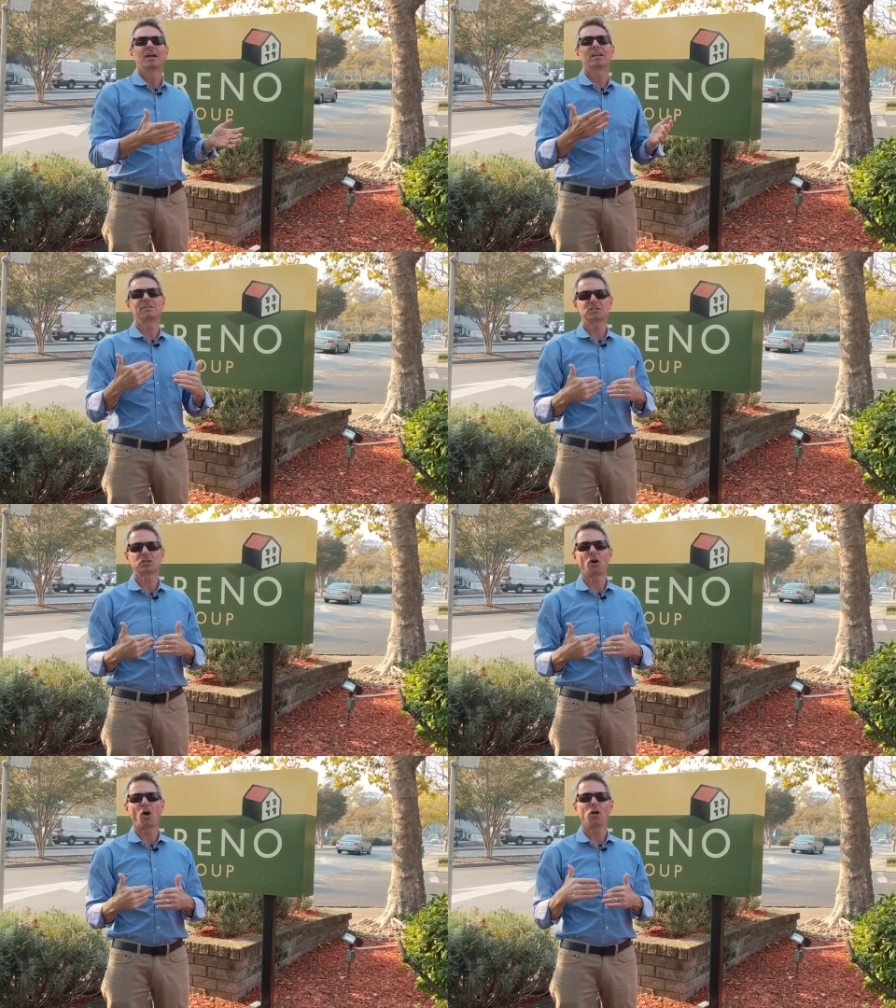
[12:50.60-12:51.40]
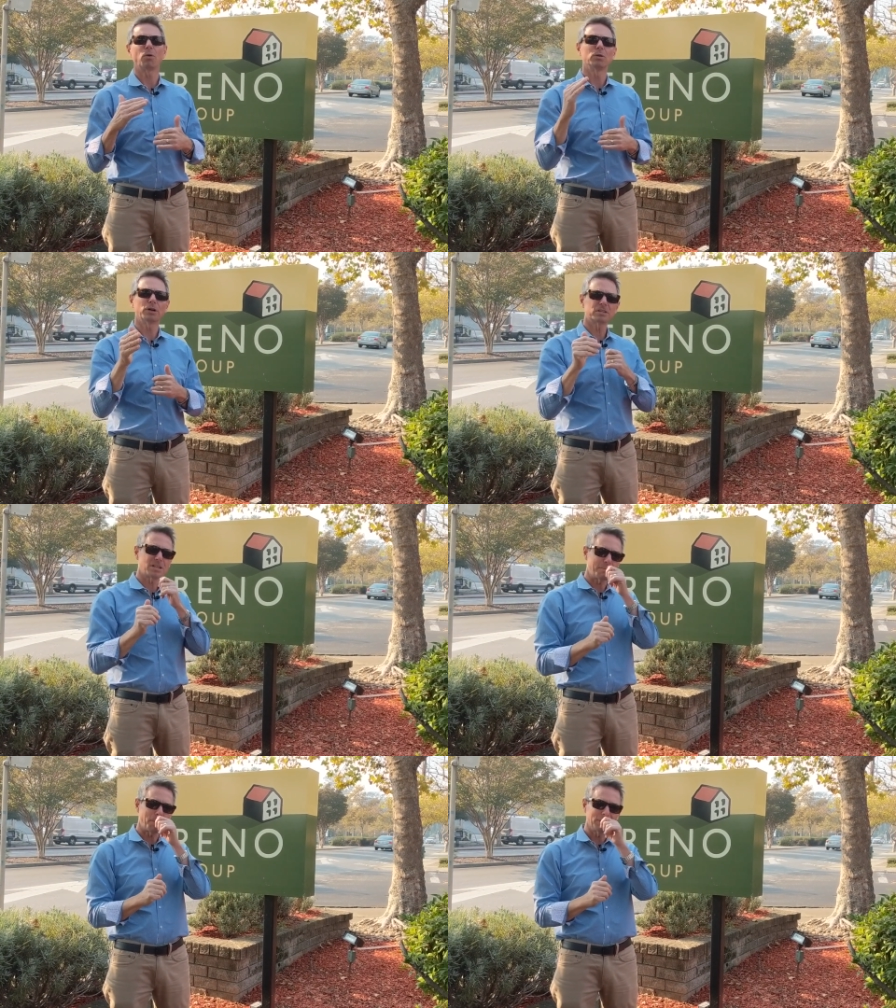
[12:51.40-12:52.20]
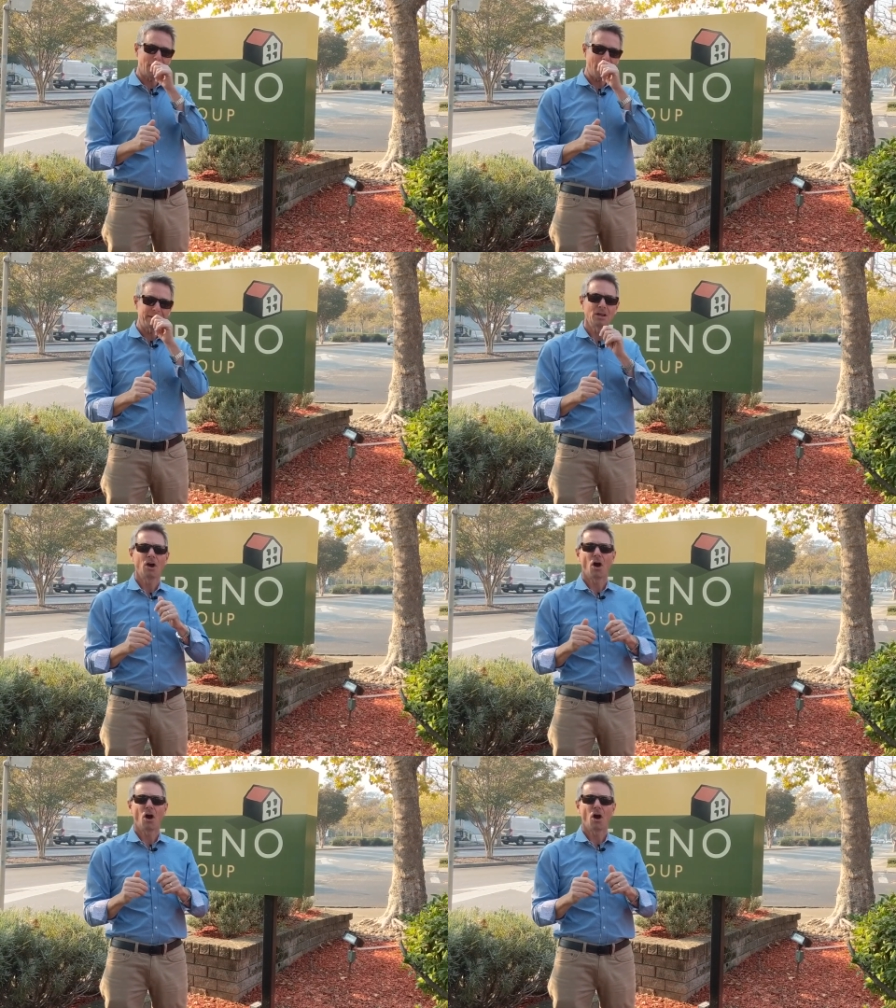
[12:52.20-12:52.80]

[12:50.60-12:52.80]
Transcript: give us a call or look us up online.